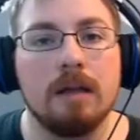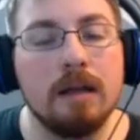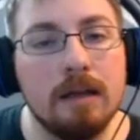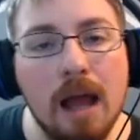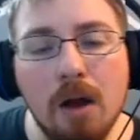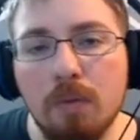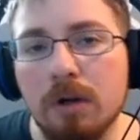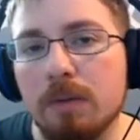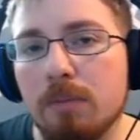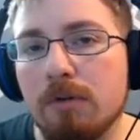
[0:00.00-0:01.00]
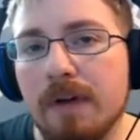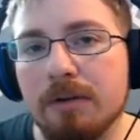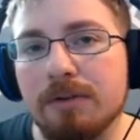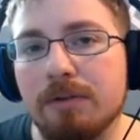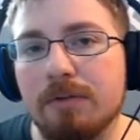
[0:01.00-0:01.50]
and now we're gonna move
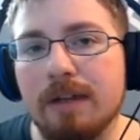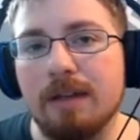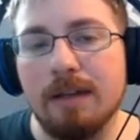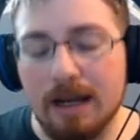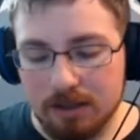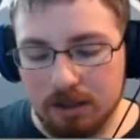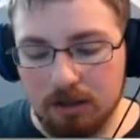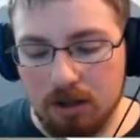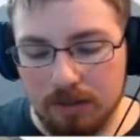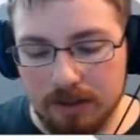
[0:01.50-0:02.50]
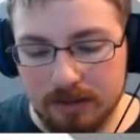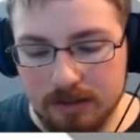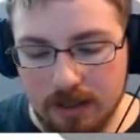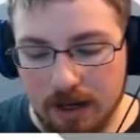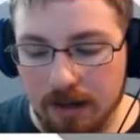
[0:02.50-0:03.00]
on to the next glowing
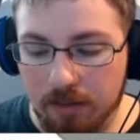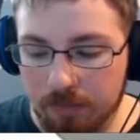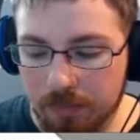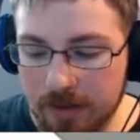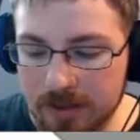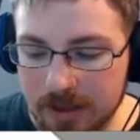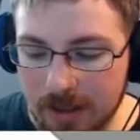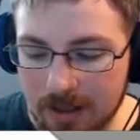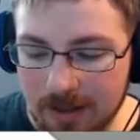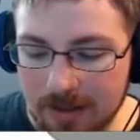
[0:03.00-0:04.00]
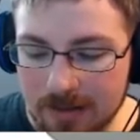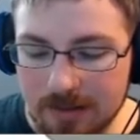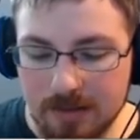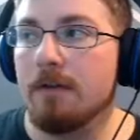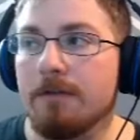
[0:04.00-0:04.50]
style, which
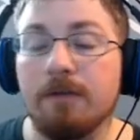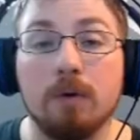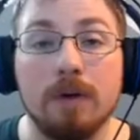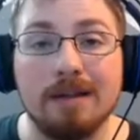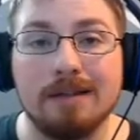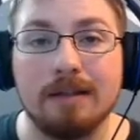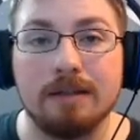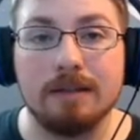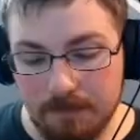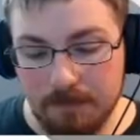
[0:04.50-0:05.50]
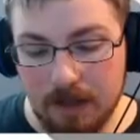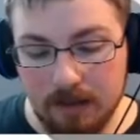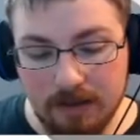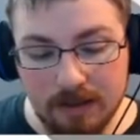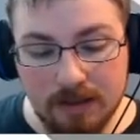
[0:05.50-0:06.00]
is fluorescent.
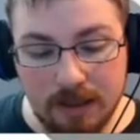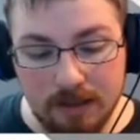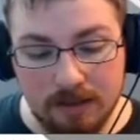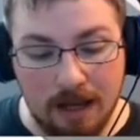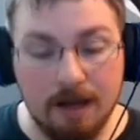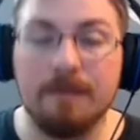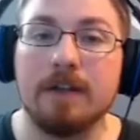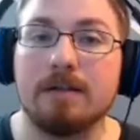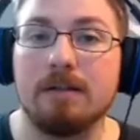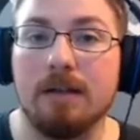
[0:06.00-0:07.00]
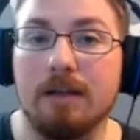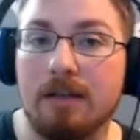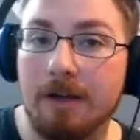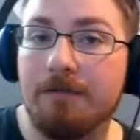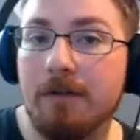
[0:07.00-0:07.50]
And this is obviously
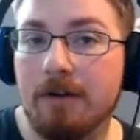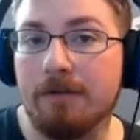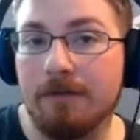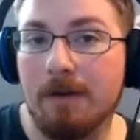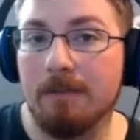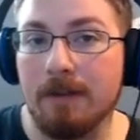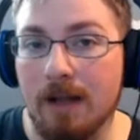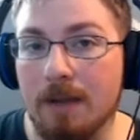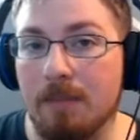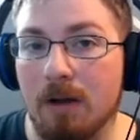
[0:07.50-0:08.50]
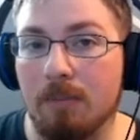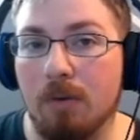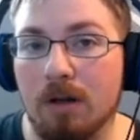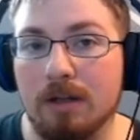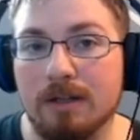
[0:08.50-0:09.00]
different from the light bulb
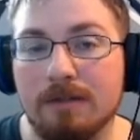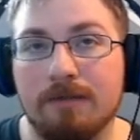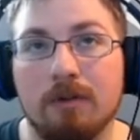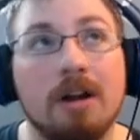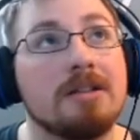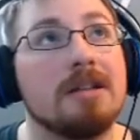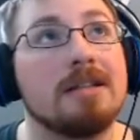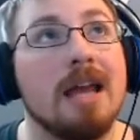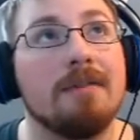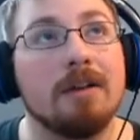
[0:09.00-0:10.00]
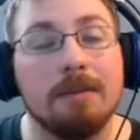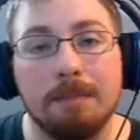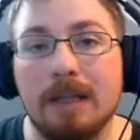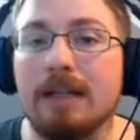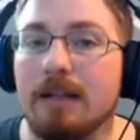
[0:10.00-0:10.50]
one, because fluorescents have a
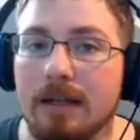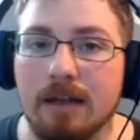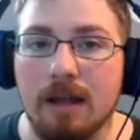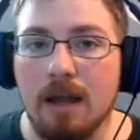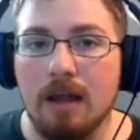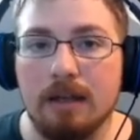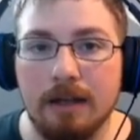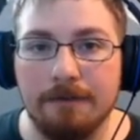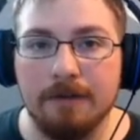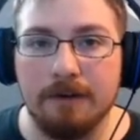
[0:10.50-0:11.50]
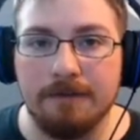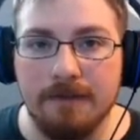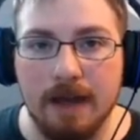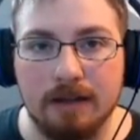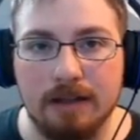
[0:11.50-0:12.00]
completely different
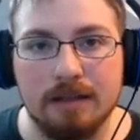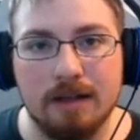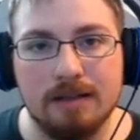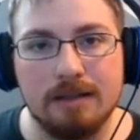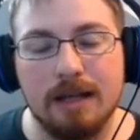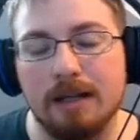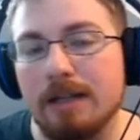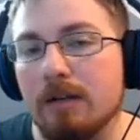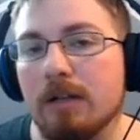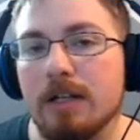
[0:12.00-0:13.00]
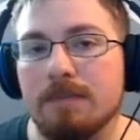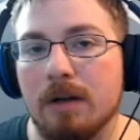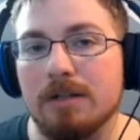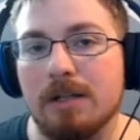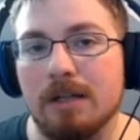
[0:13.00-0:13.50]
effect. It doesn't take nearly as
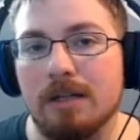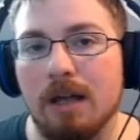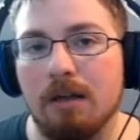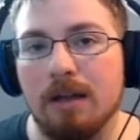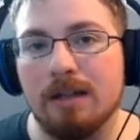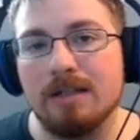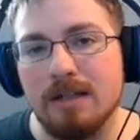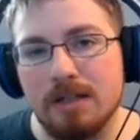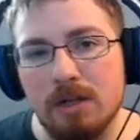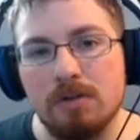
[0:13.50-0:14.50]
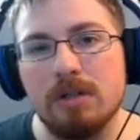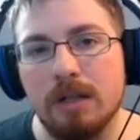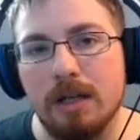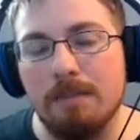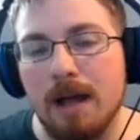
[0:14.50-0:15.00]
much detail, and this is
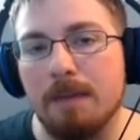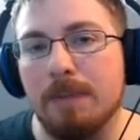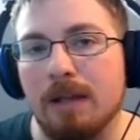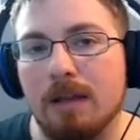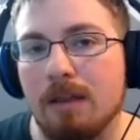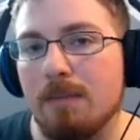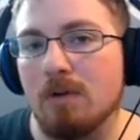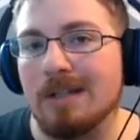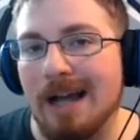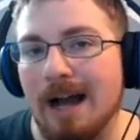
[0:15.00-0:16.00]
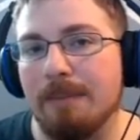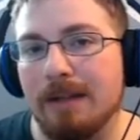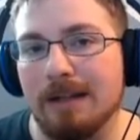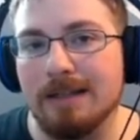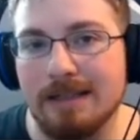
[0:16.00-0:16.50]
usually, in my opinion, the most
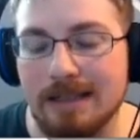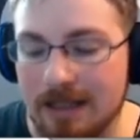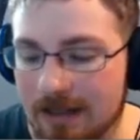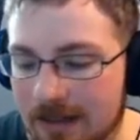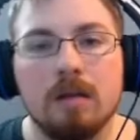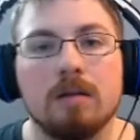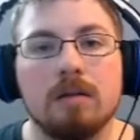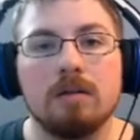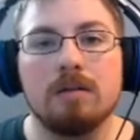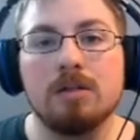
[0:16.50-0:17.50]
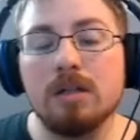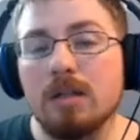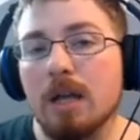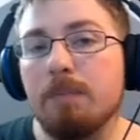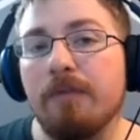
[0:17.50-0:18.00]
commonly seen.
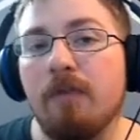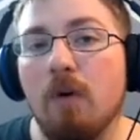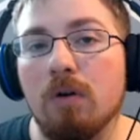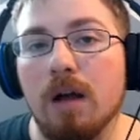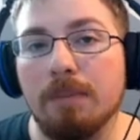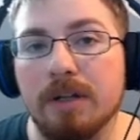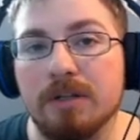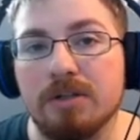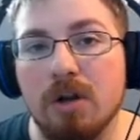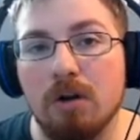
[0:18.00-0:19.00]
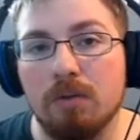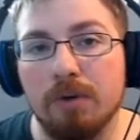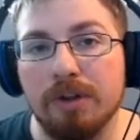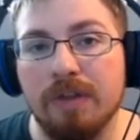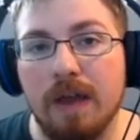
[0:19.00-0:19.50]
Just like before, I'm going to start
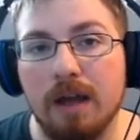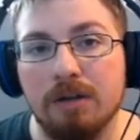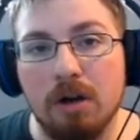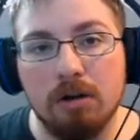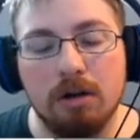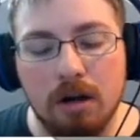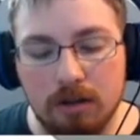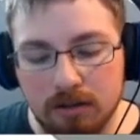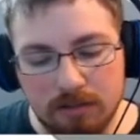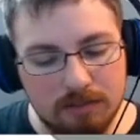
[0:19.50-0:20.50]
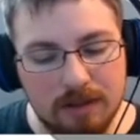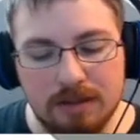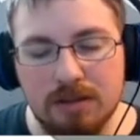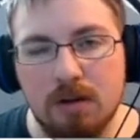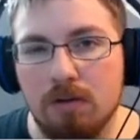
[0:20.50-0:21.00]
with a darker color.
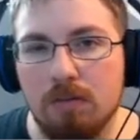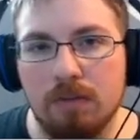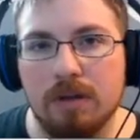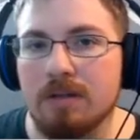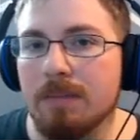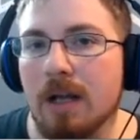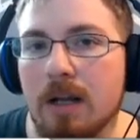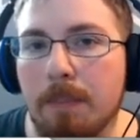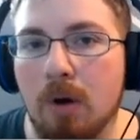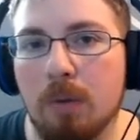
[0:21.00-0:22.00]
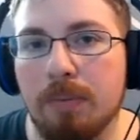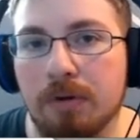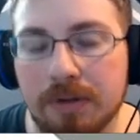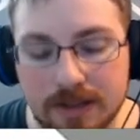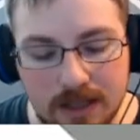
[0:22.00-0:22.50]
Let's go with some kind of
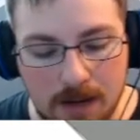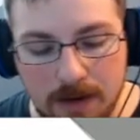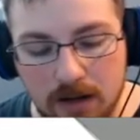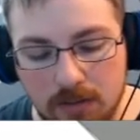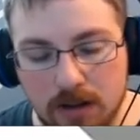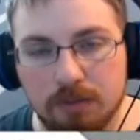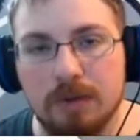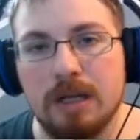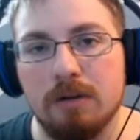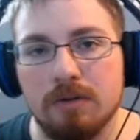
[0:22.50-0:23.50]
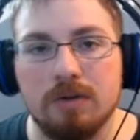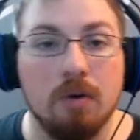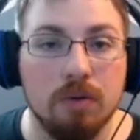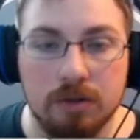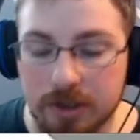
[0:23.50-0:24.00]
purple this time. I don't want to reuse
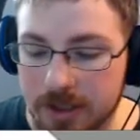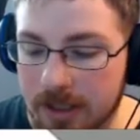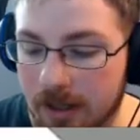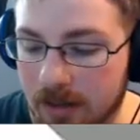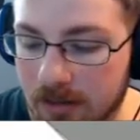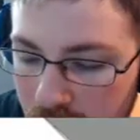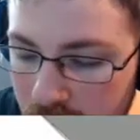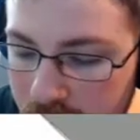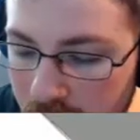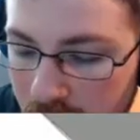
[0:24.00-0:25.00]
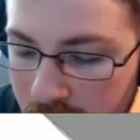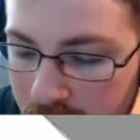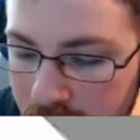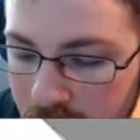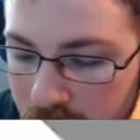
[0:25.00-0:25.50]
orange again. Let's go ahead
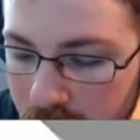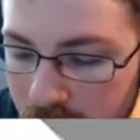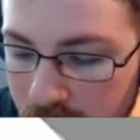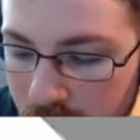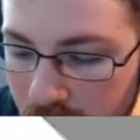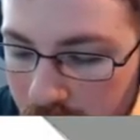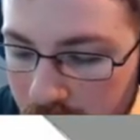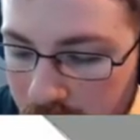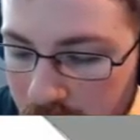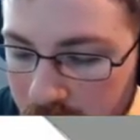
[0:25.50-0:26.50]
and do a